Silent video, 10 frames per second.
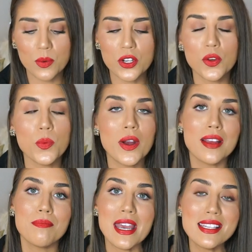When you're
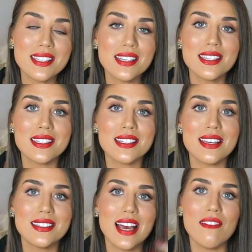wearing basics, it's
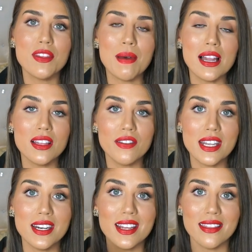nice to have them
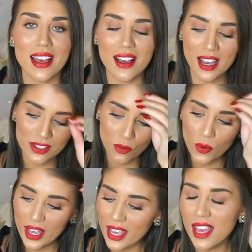elevated in that kind of
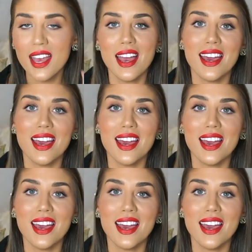way.